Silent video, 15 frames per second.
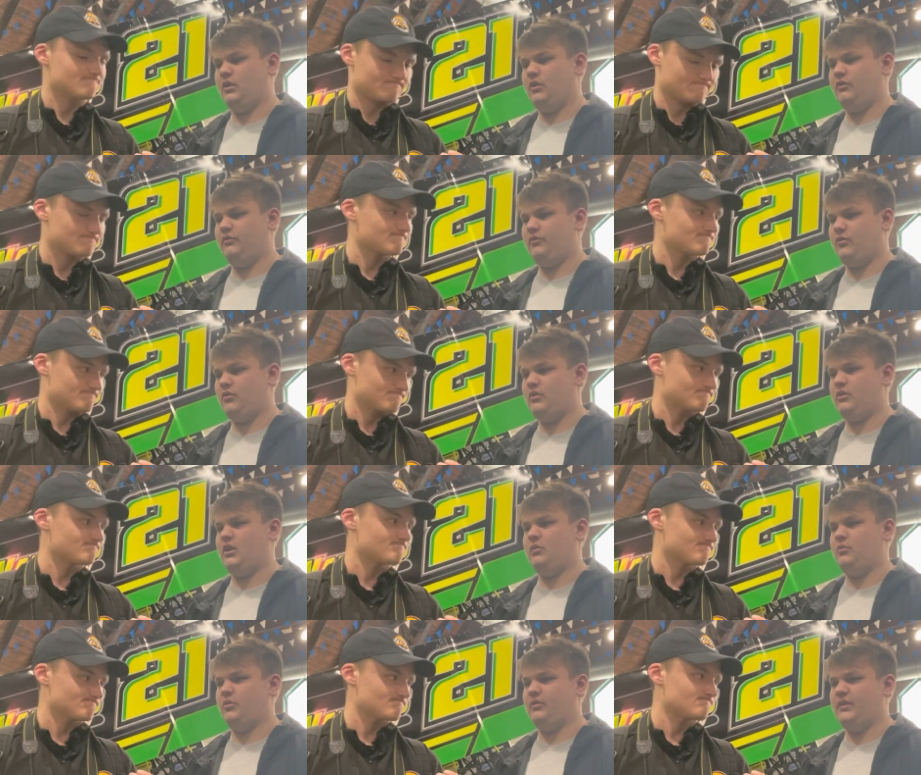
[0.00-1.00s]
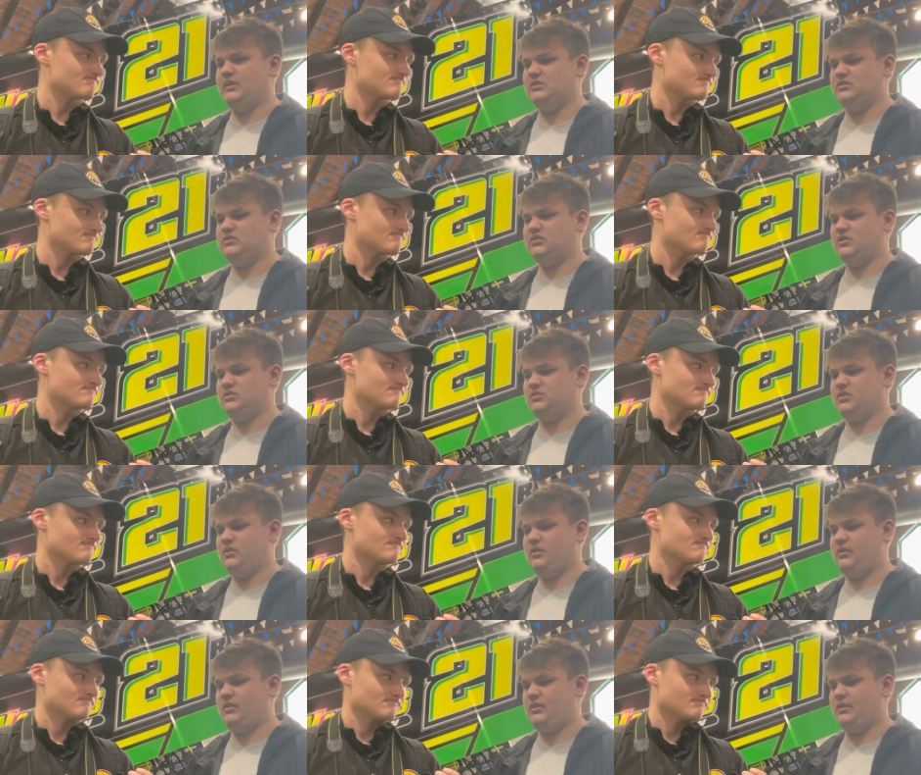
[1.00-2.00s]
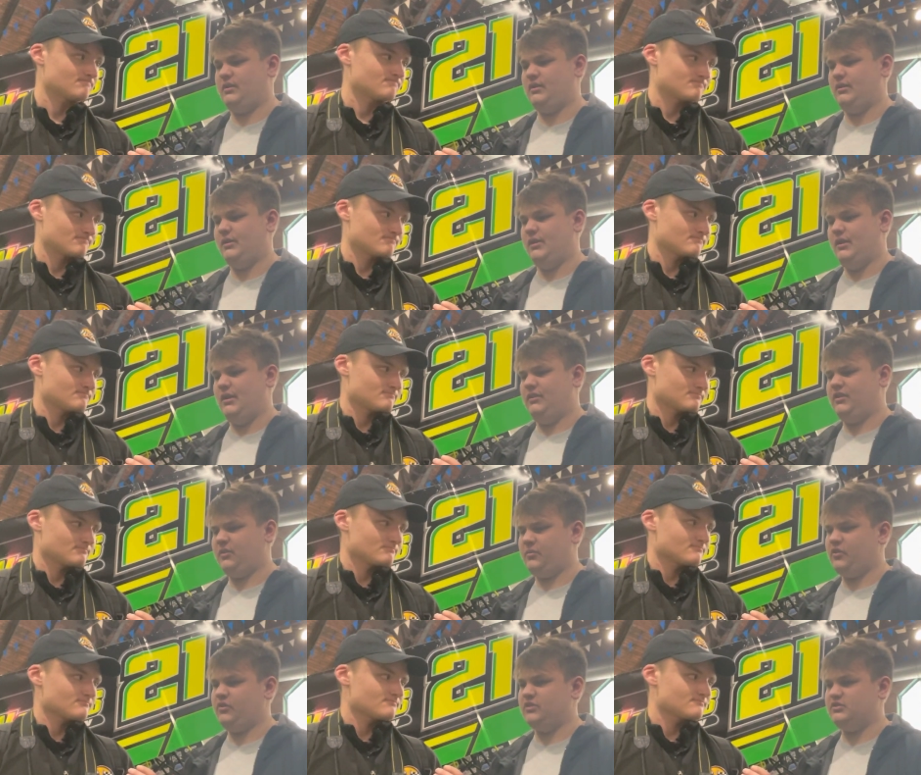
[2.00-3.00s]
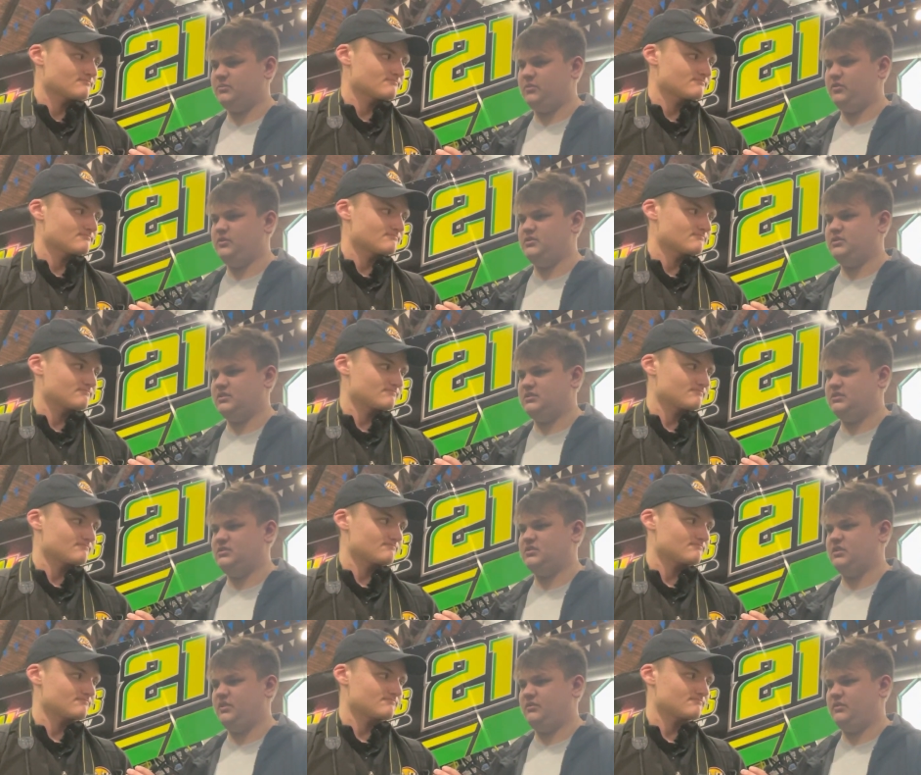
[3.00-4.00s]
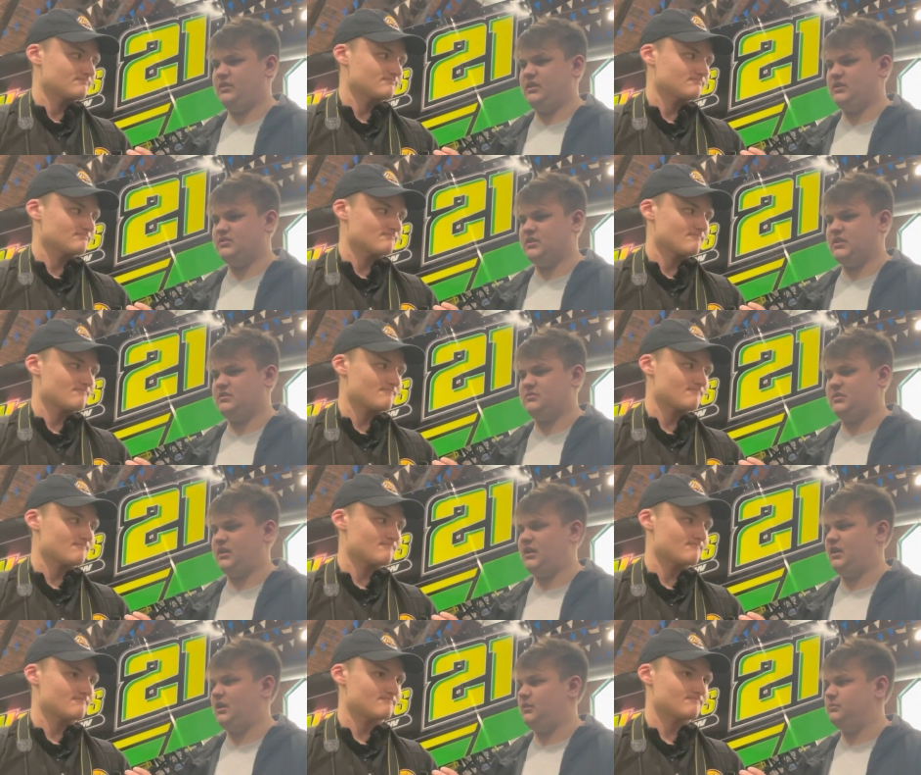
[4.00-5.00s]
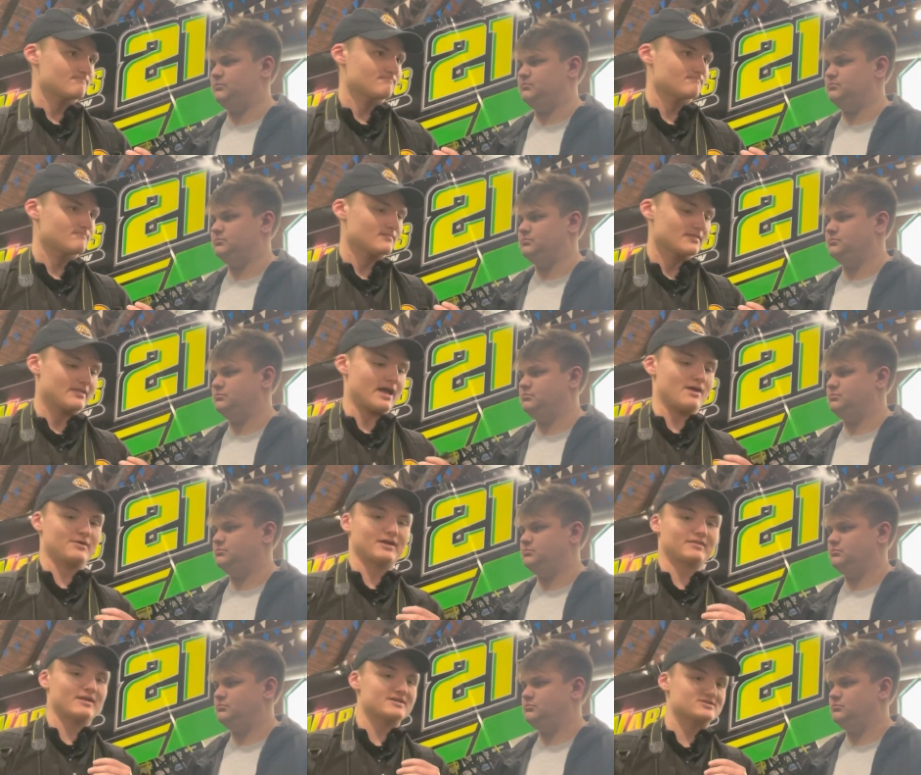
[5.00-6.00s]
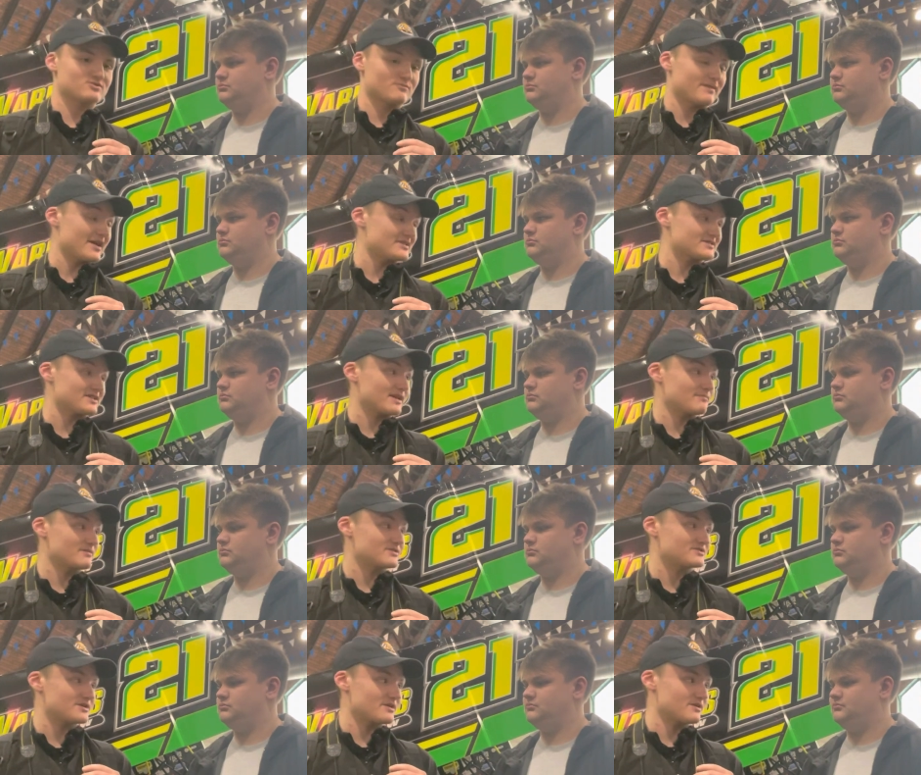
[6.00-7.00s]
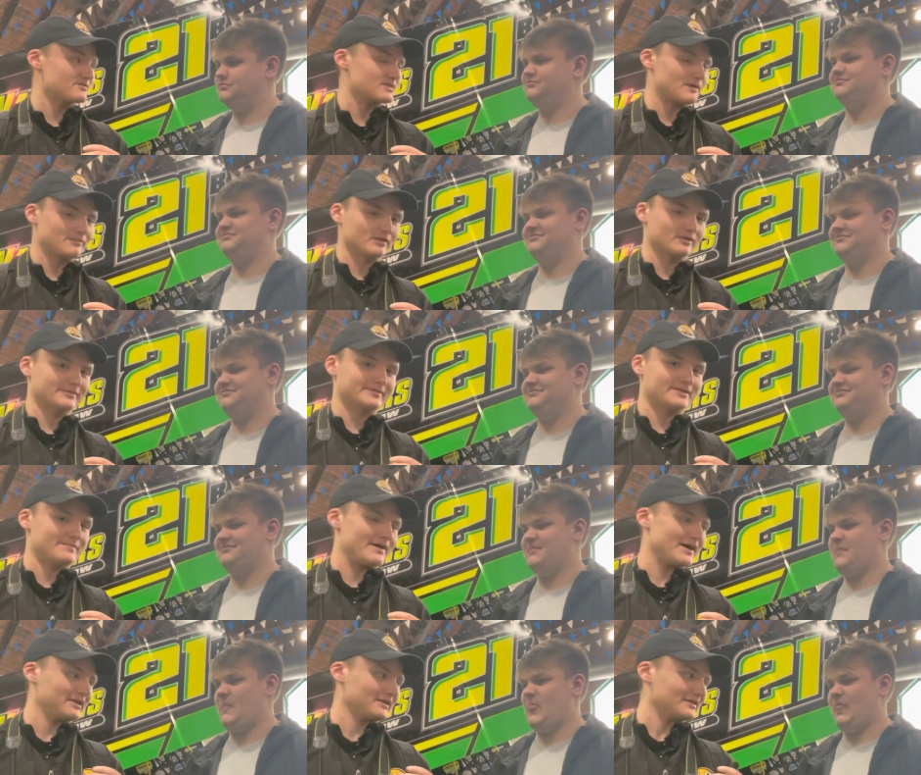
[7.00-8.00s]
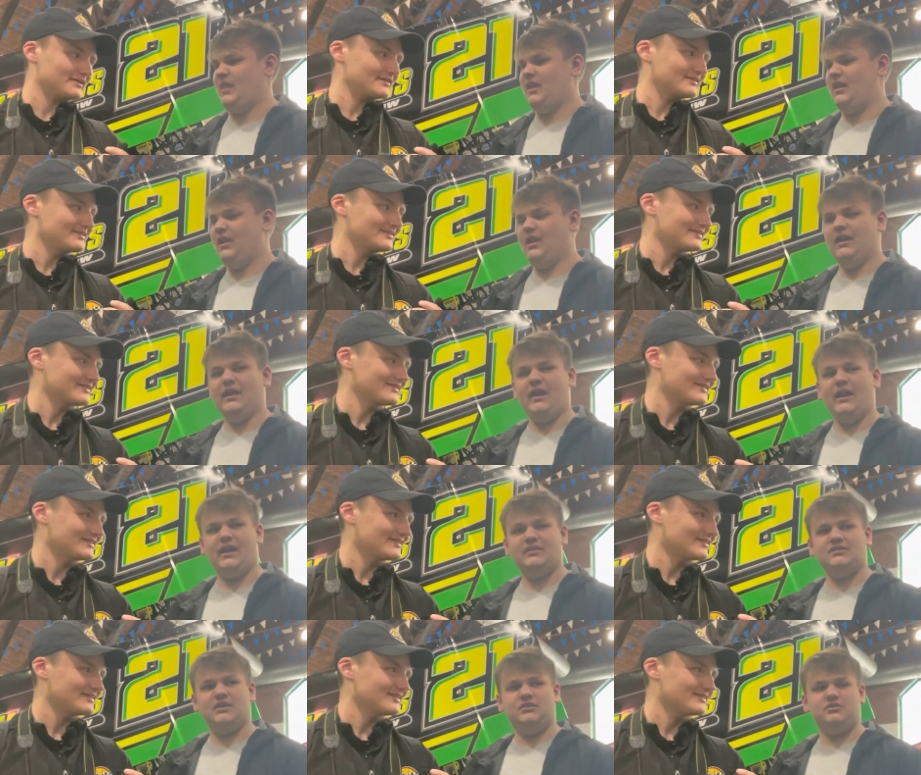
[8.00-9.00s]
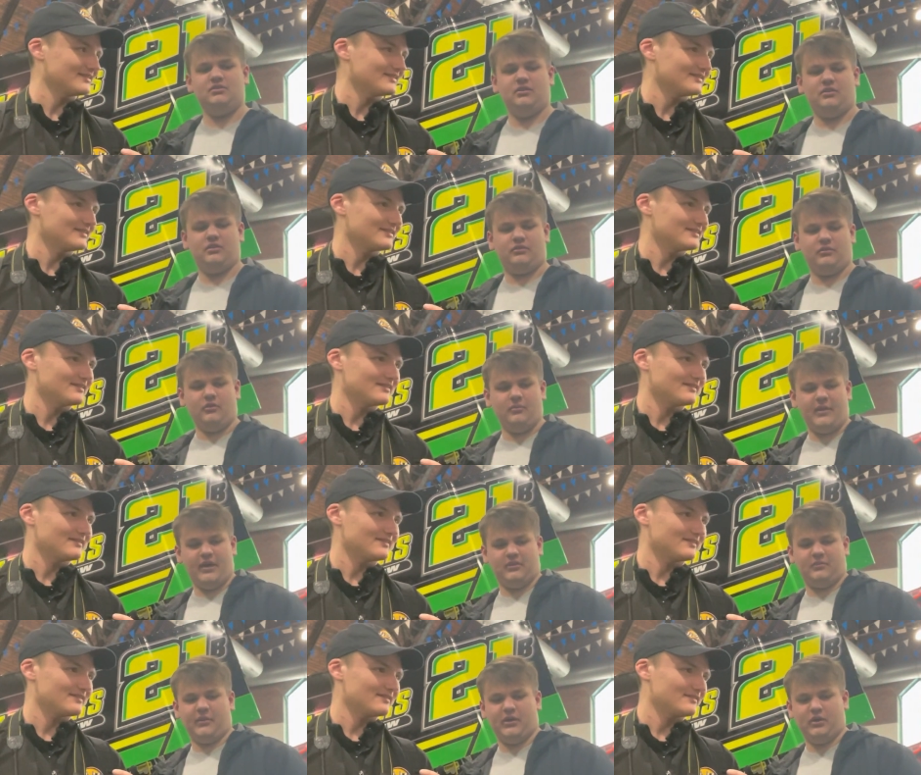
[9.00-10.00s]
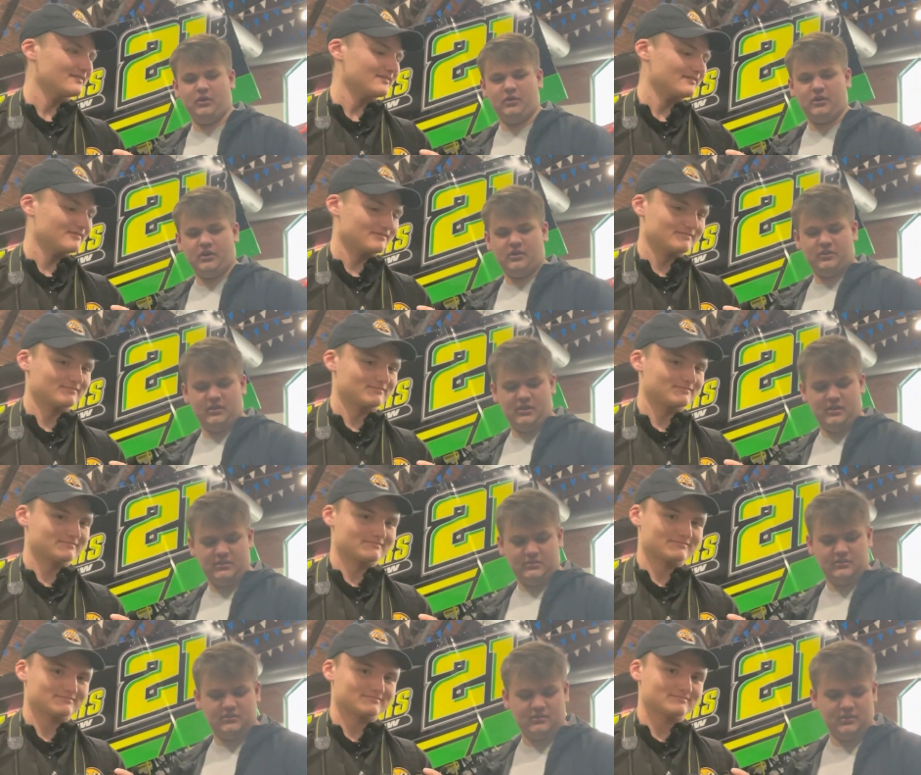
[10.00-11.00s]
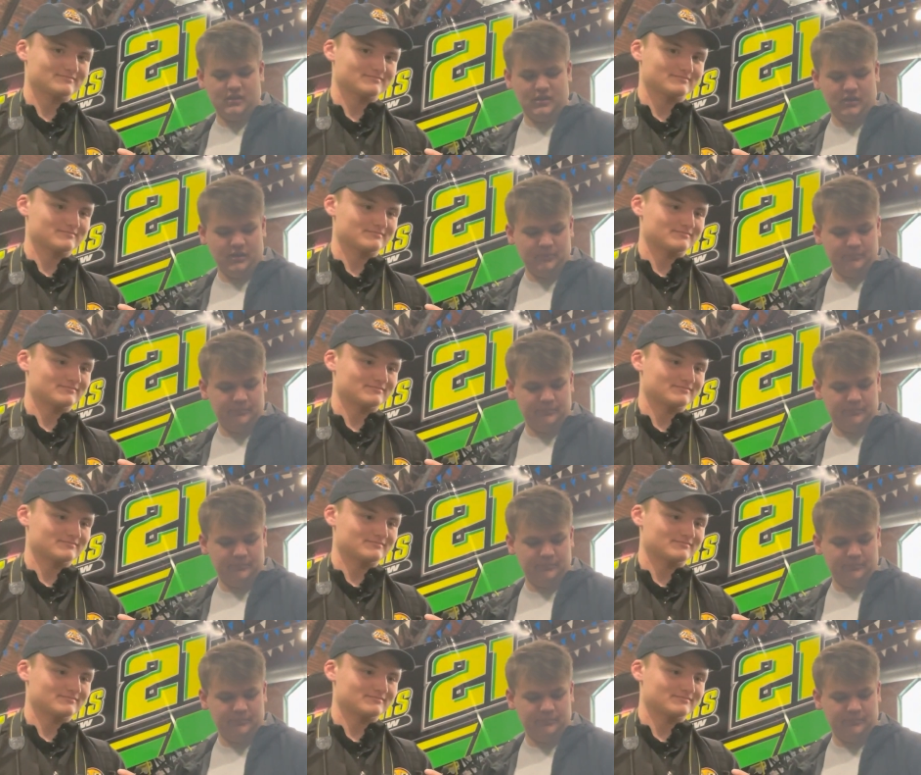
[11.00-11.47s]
Speaker 1: to go for it. A lot more races this year, and uh, I think I'm gonna run some 360 stuff with the SS when I can.
Speaker 2: Now you got a nice new paint scheme this year. Tell me a little bit about it.
Speaker 1: Yeah, it's actually a throwback to my go kart days. Um,